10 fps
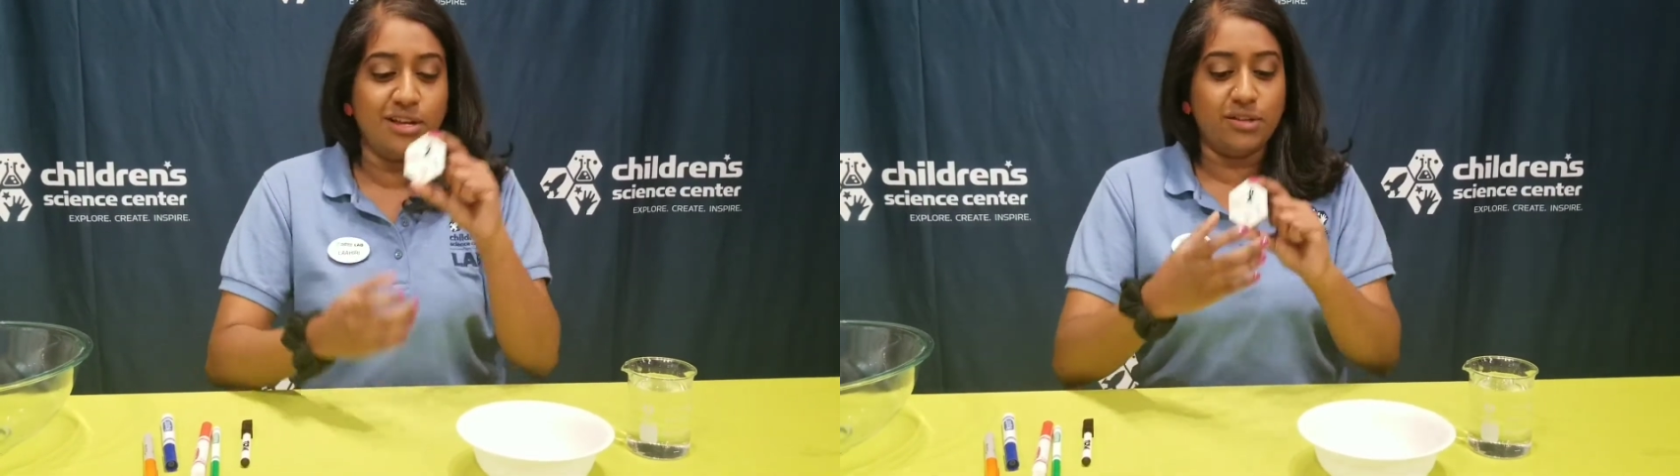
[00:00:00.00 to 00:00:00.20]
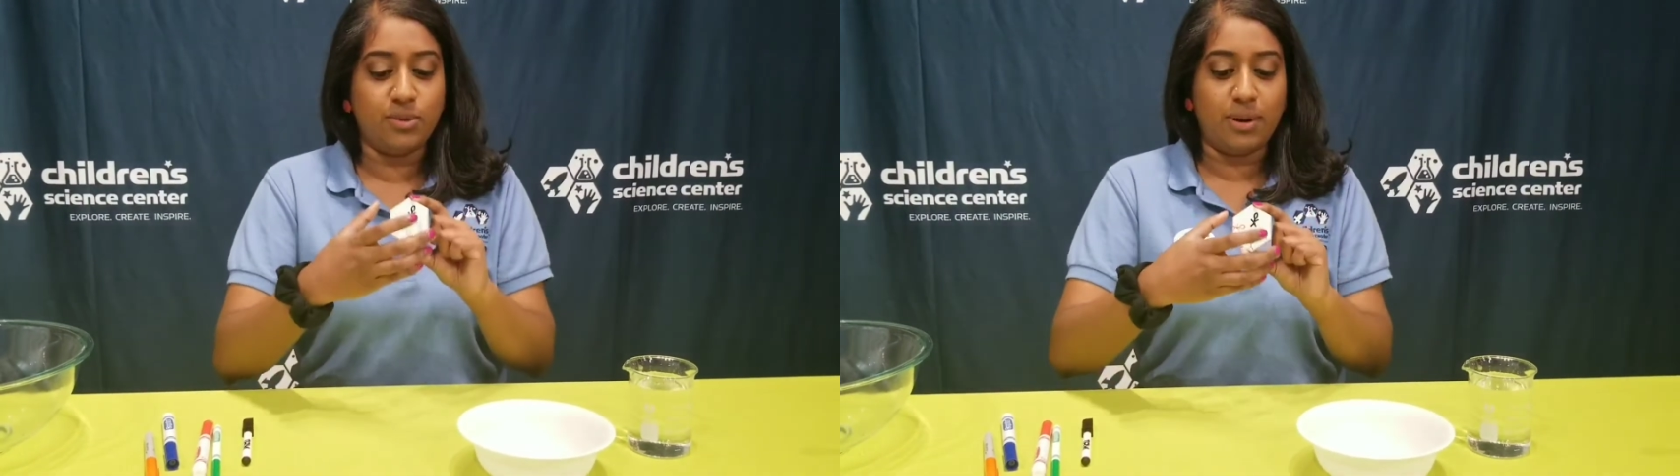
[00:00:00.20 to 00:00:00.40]

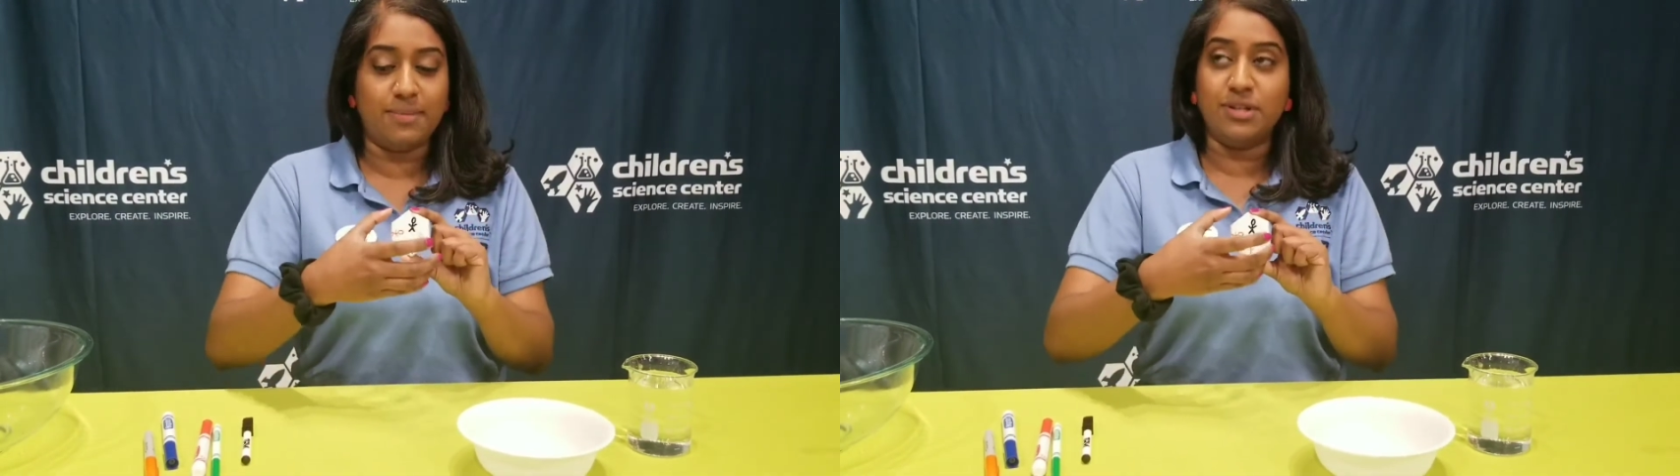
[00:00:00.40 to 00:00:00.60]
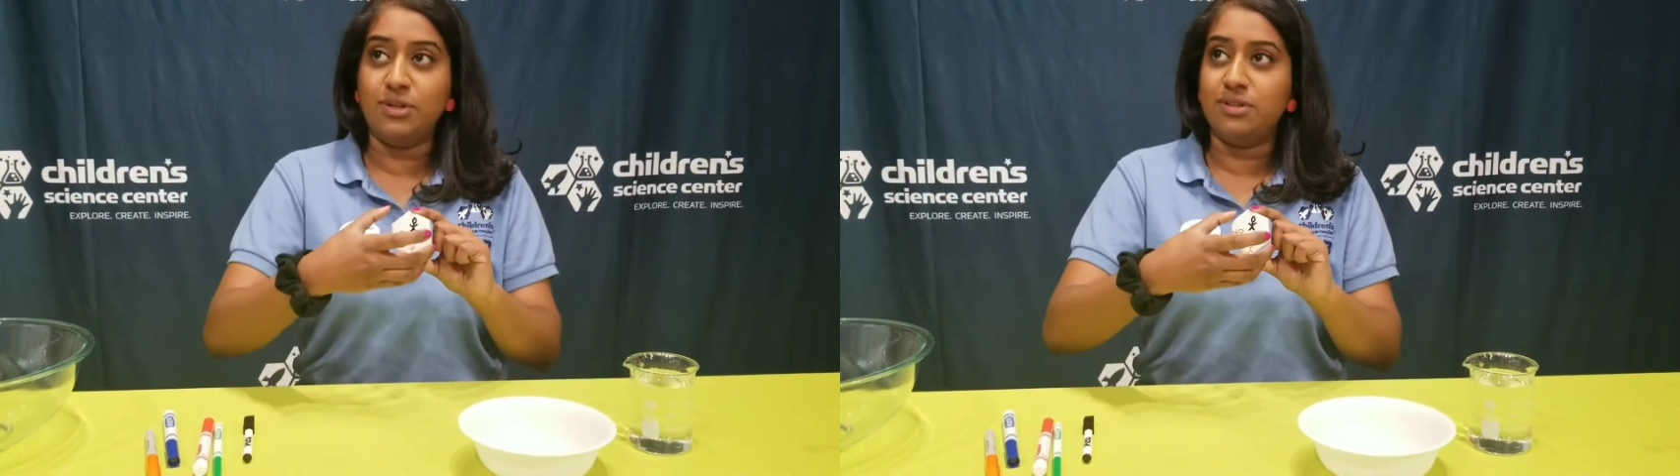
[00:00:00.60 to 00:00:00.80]
So what I'm
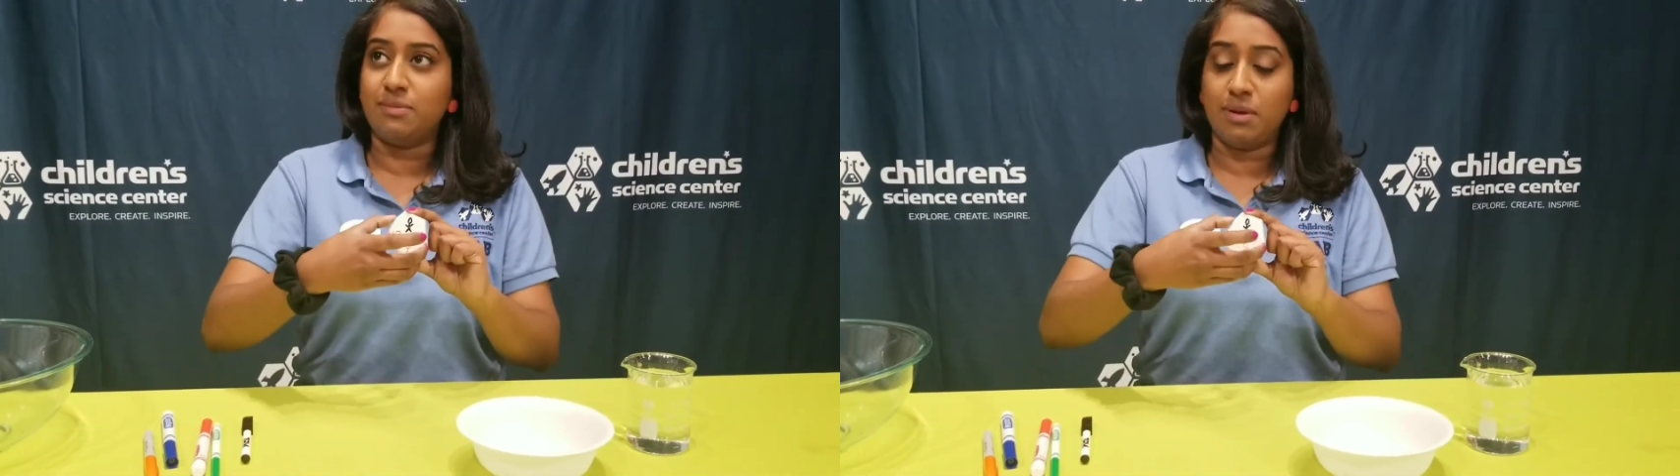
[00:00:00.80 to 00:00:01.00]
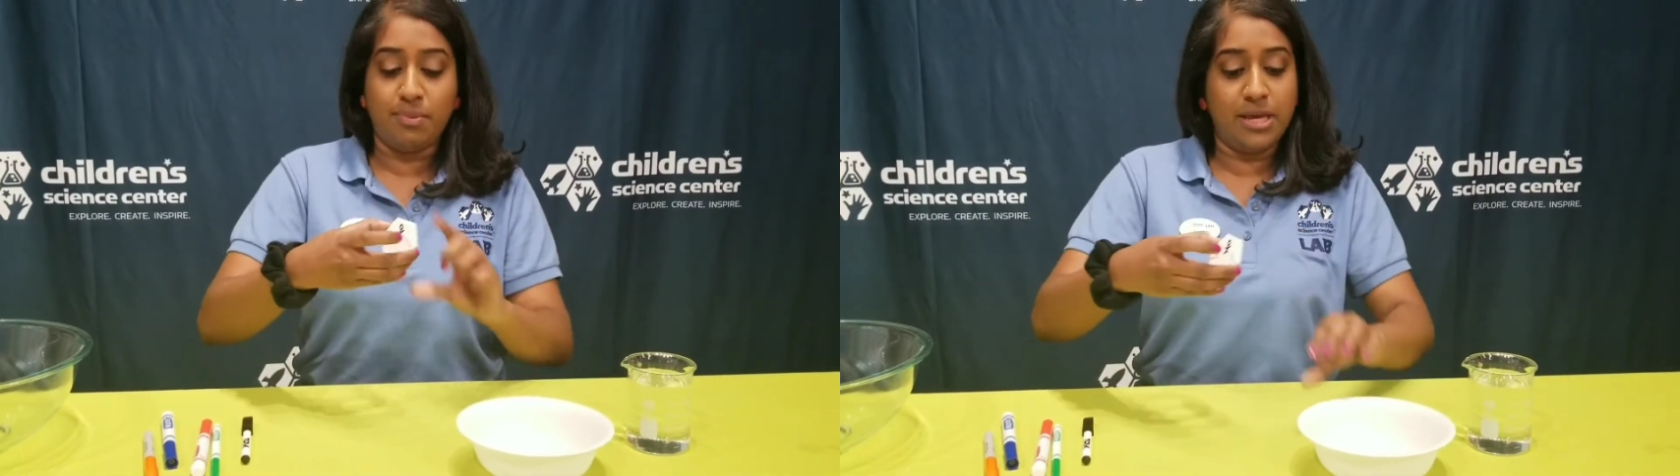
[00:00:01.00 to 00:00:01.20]
gonna do is I'm
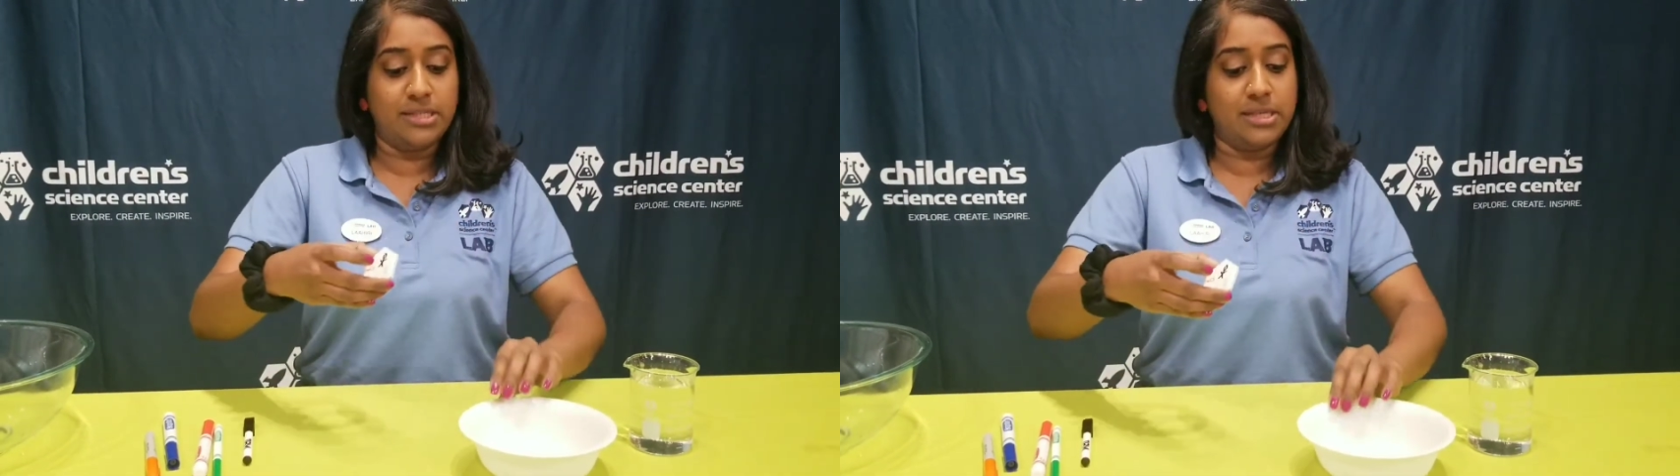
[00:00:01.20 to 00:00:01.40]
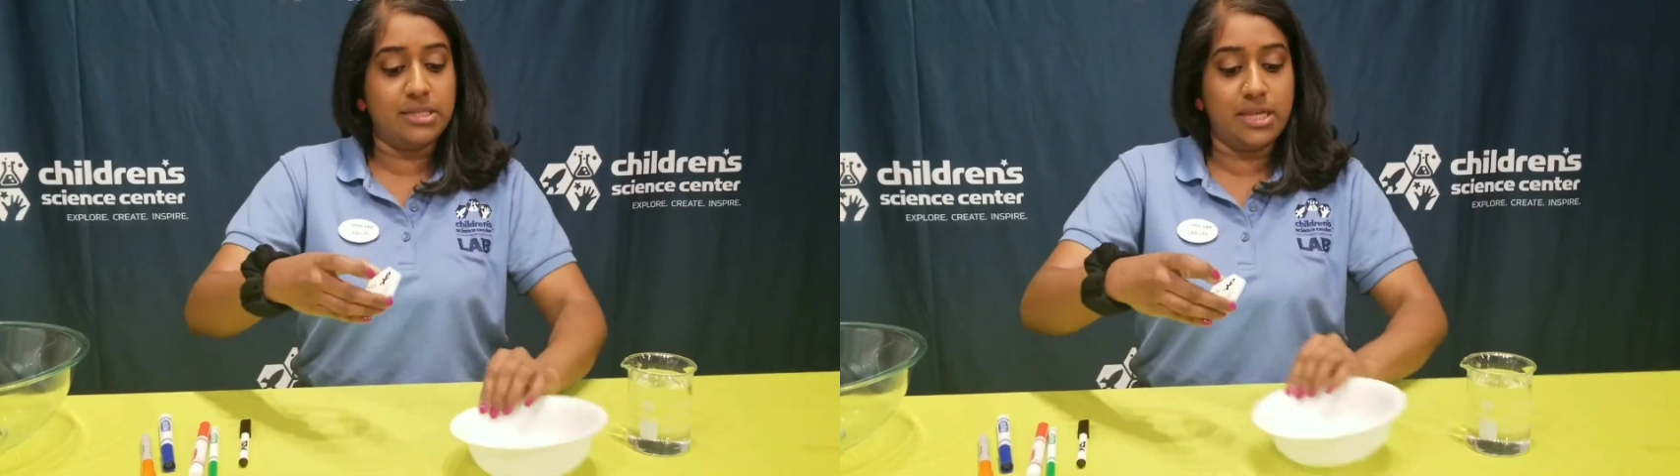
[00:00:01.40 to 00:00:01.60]
gonna place
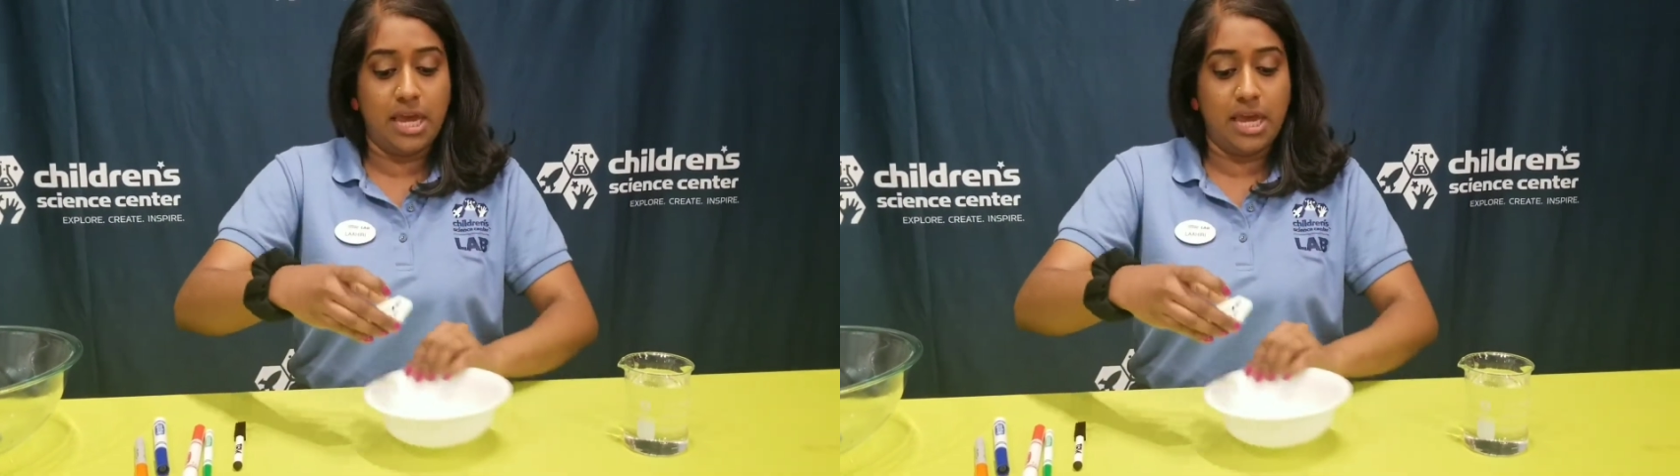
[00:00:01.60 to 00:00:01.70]
this